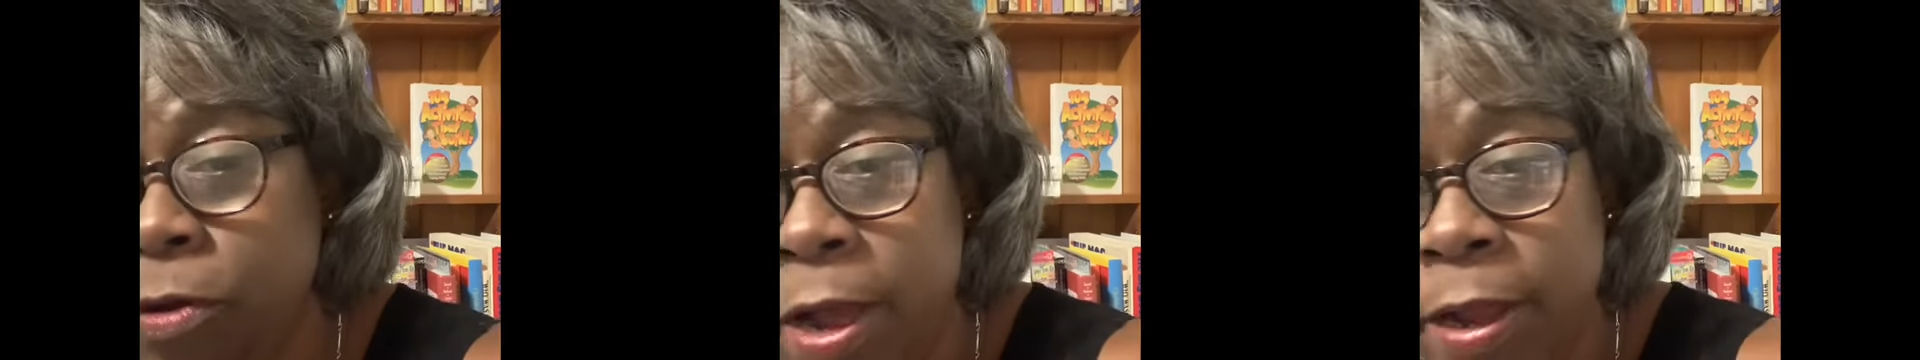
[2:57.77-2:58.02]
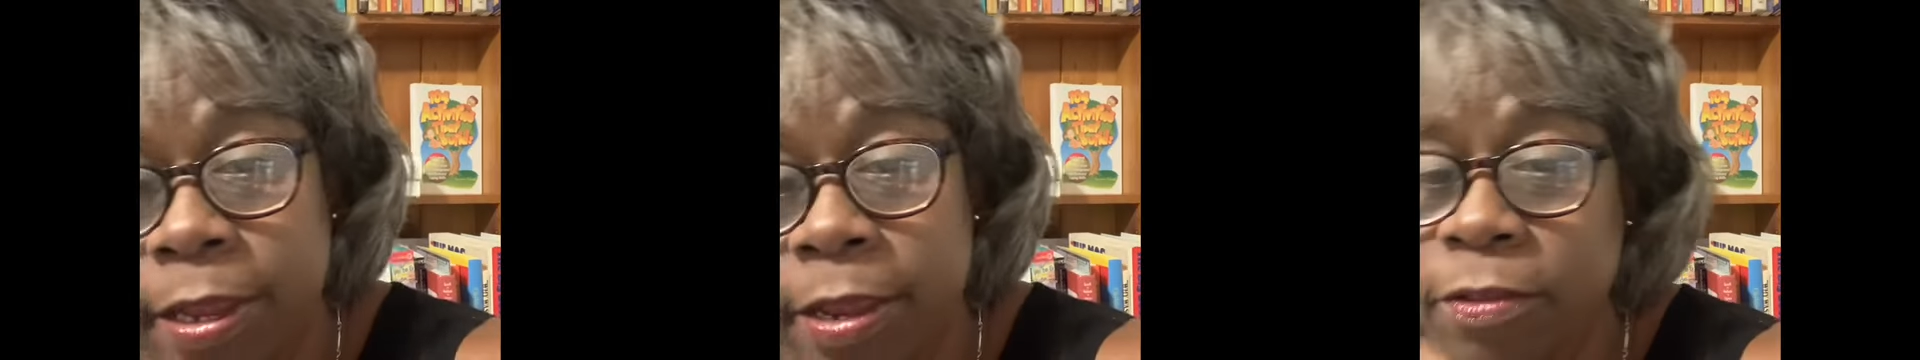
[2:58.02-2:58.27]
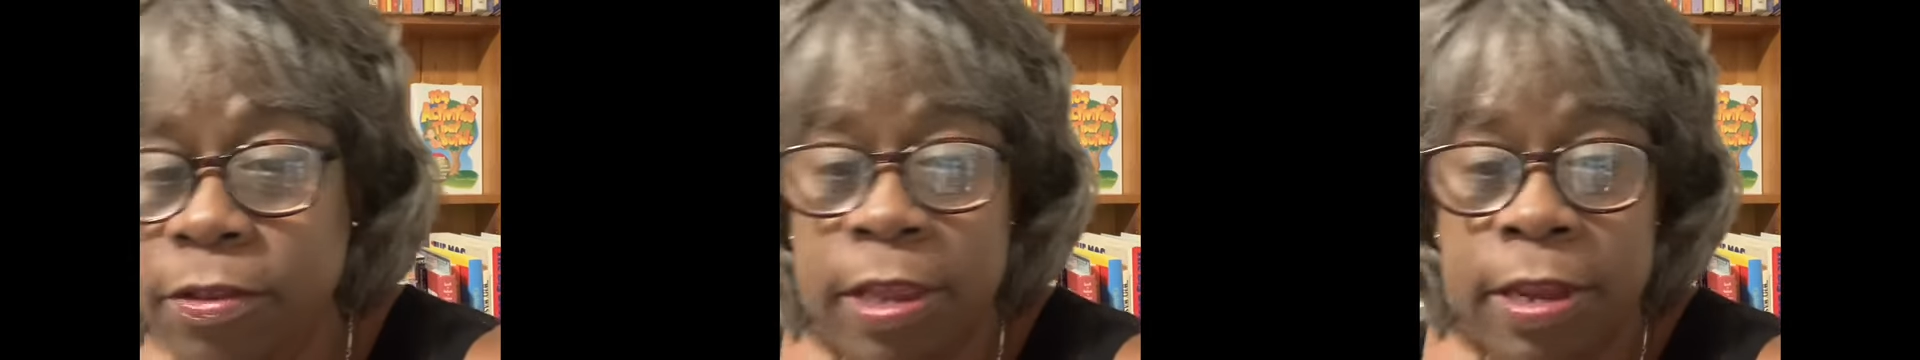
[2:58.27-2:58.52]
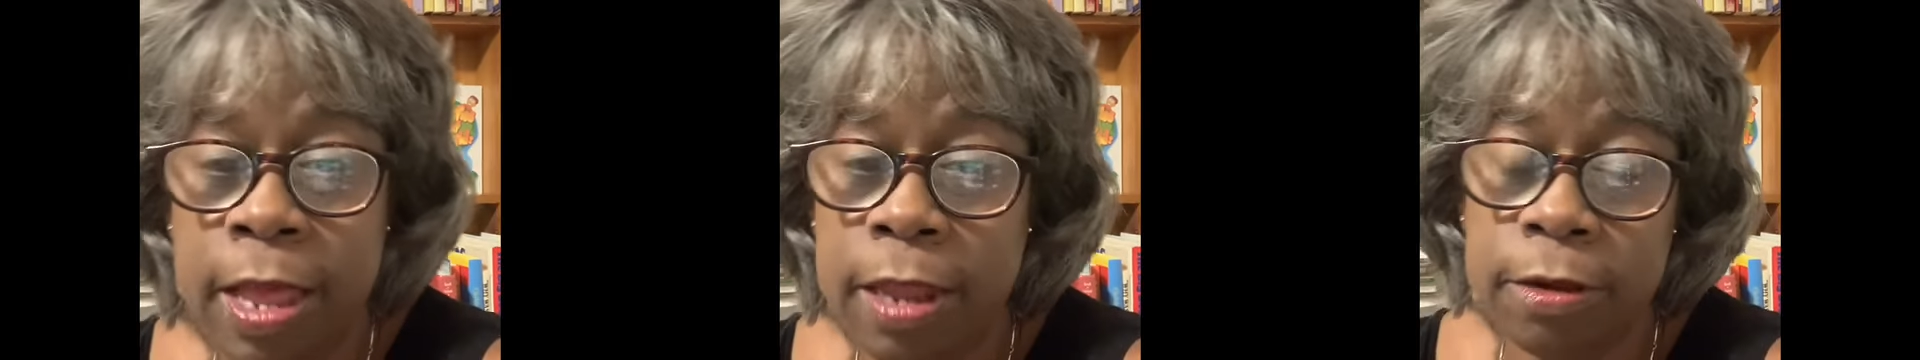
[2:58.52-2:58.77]
our kids
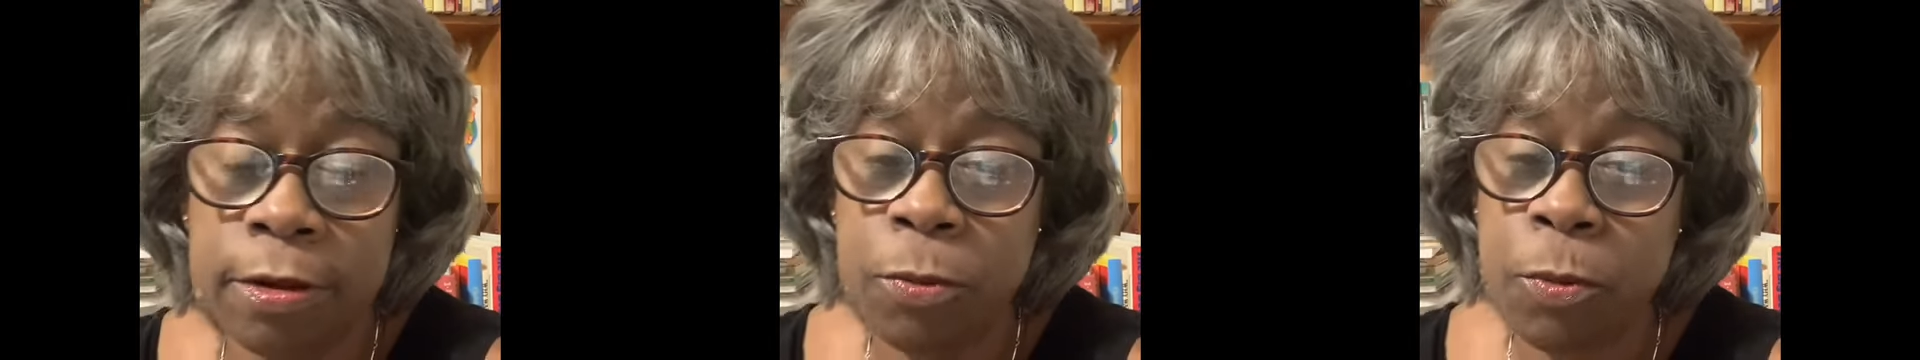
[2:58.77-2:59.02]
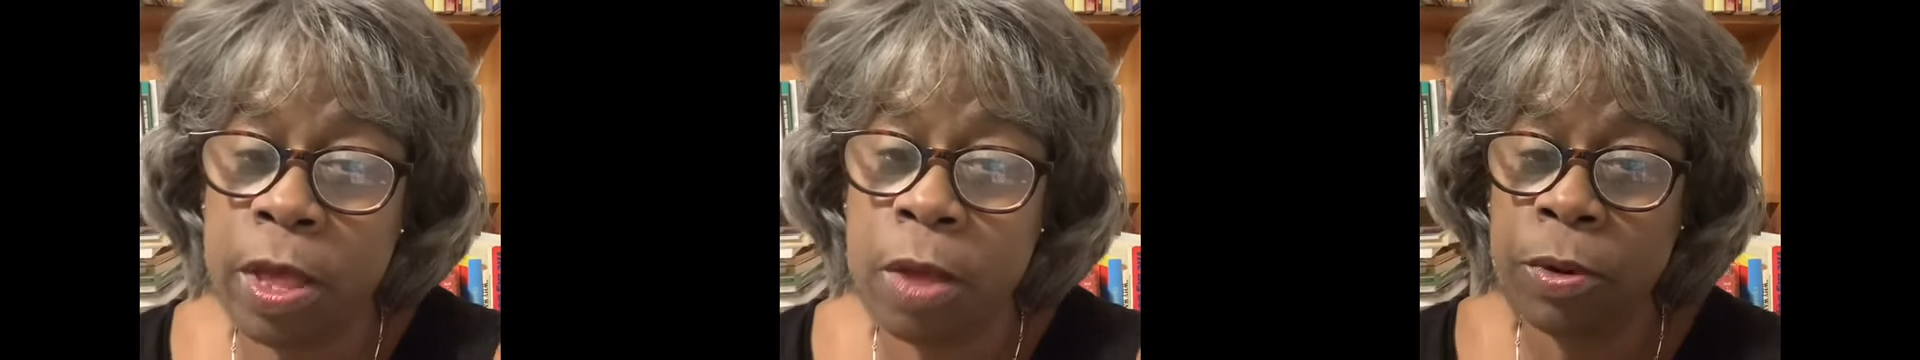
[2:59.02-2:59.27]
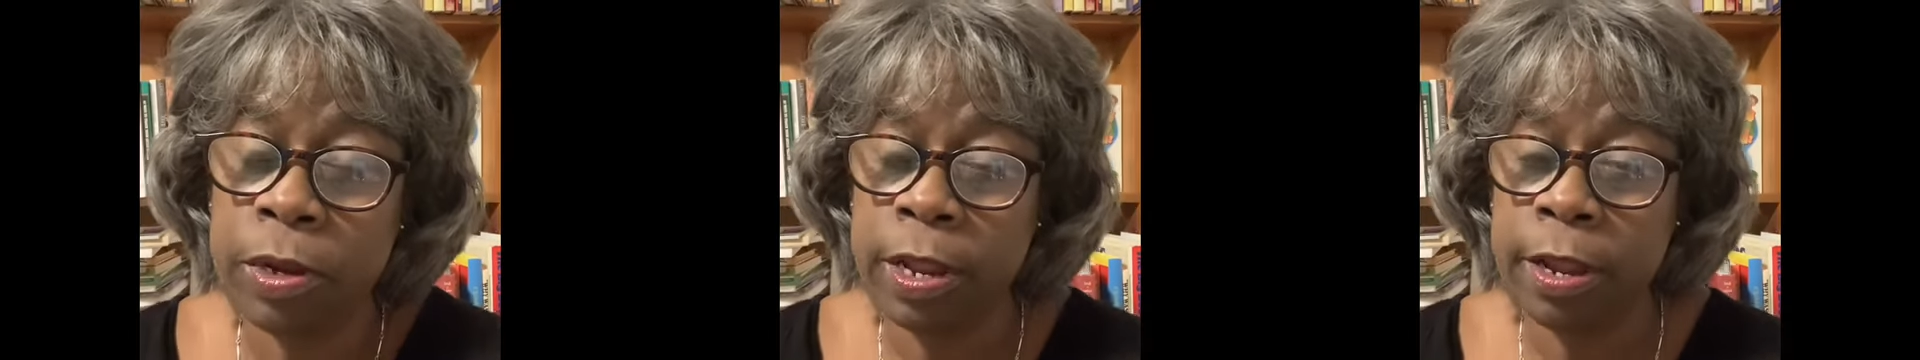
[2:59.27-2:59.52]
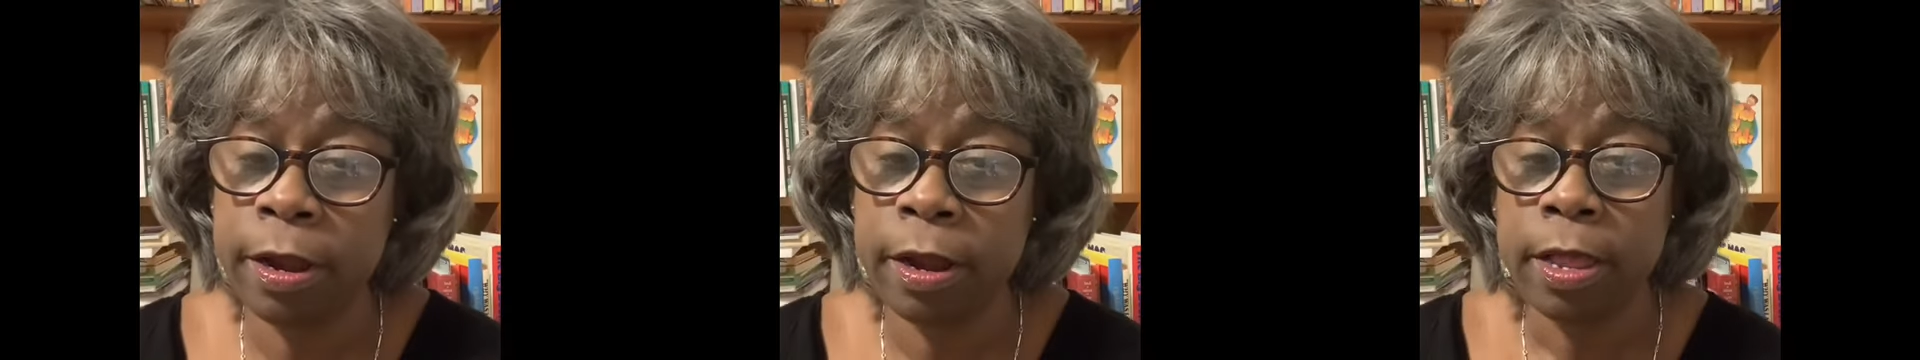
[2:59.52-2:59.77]
cannot learn well when
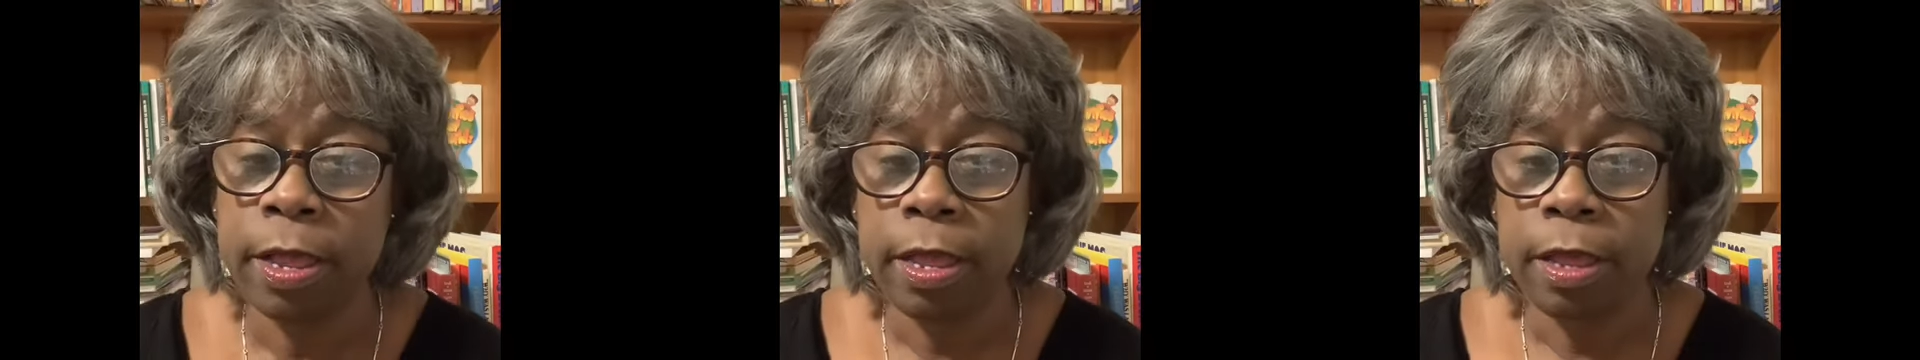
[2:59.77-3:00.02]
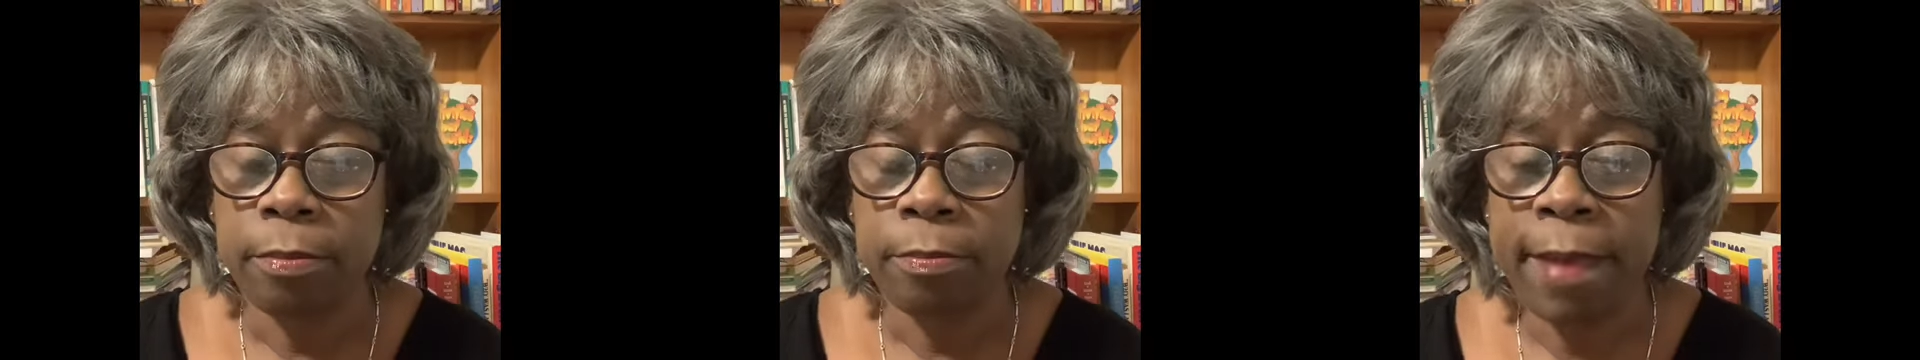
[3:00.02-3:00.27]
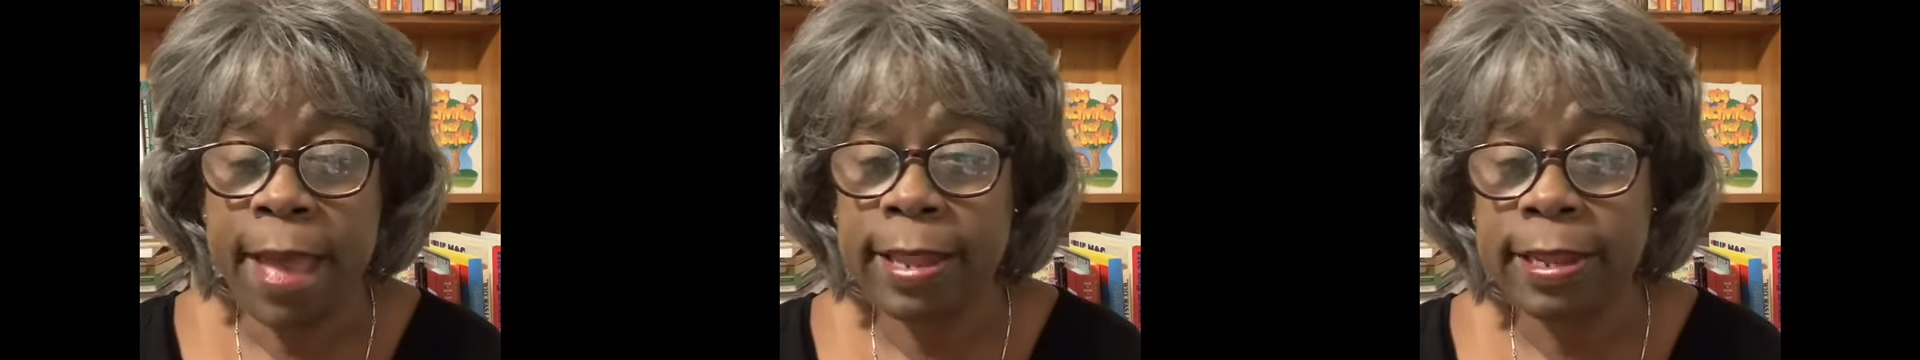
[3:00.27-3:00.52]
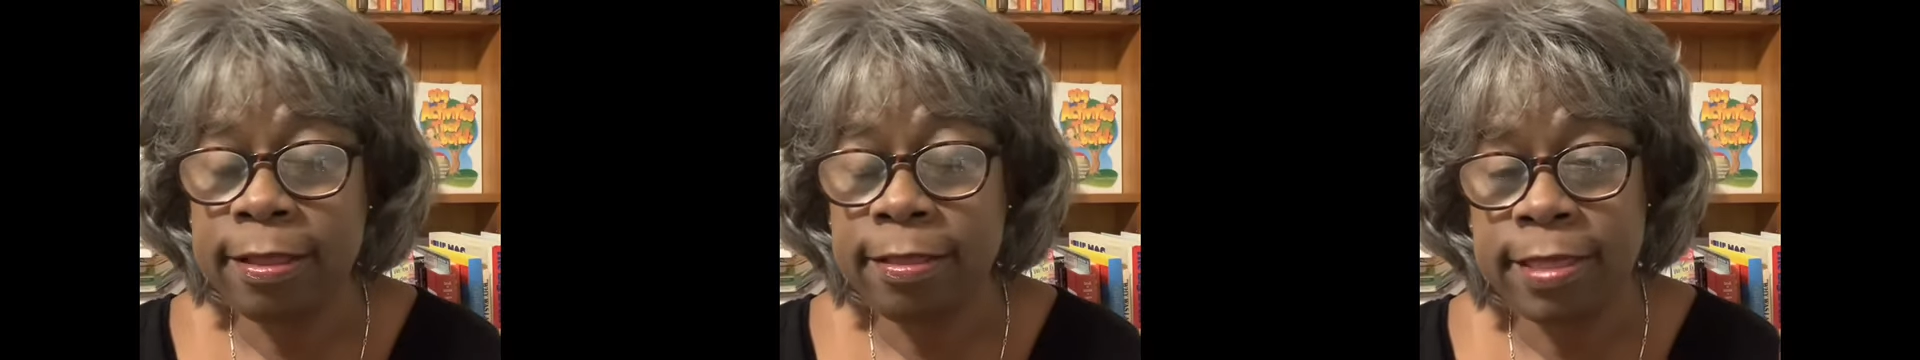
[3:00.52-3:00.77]
they're
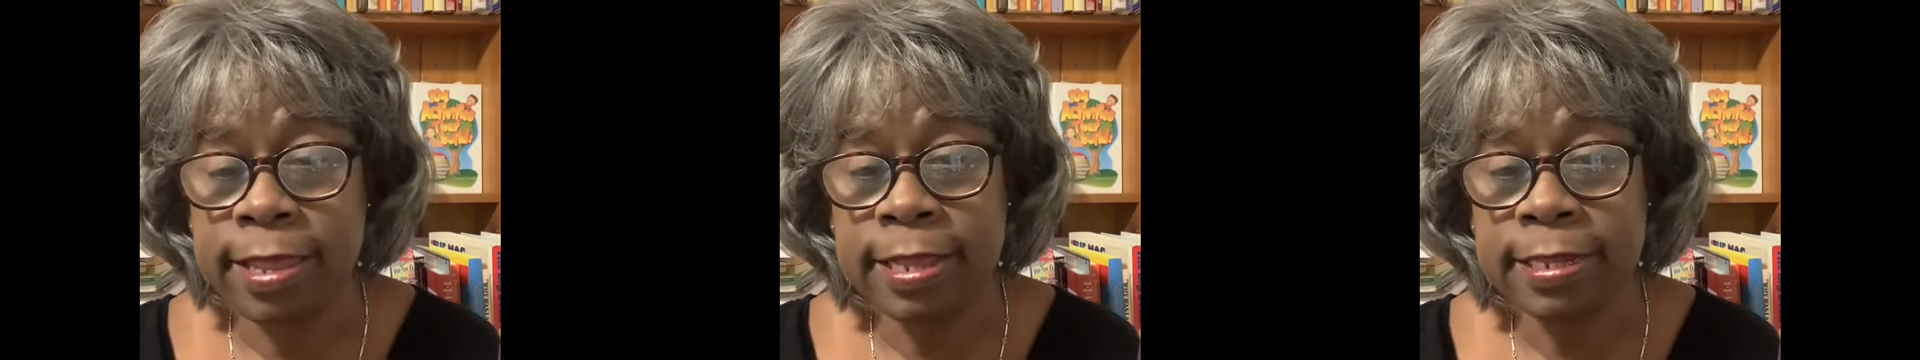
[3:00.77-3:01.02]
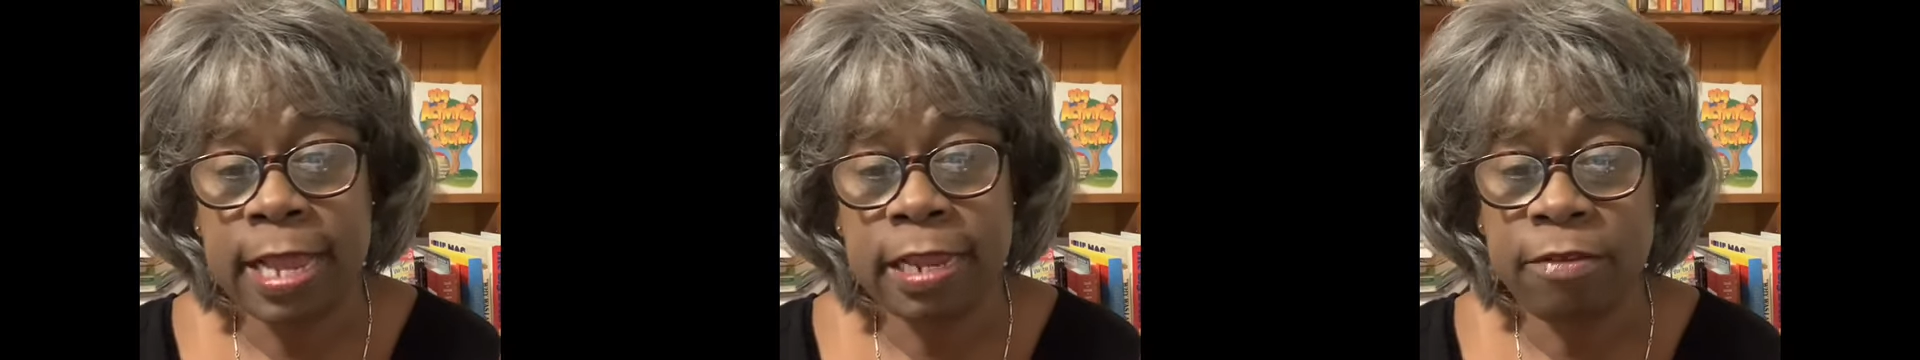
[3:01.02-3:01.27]
battling things like